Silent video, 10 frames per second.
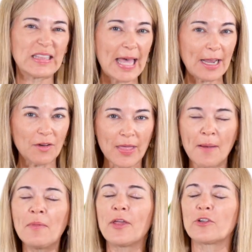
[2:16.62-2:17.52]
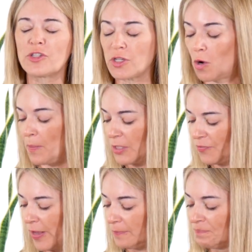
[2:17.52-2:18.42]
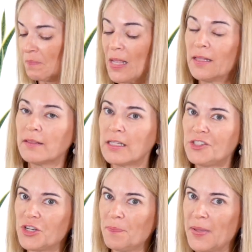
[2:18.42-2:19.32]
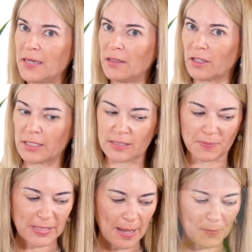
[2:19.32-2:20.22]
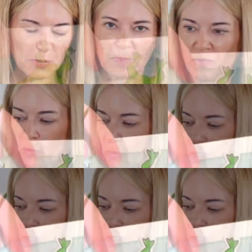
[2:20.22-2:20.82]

layer them. They're so much fun fun. Let's jump in and look at some samples before we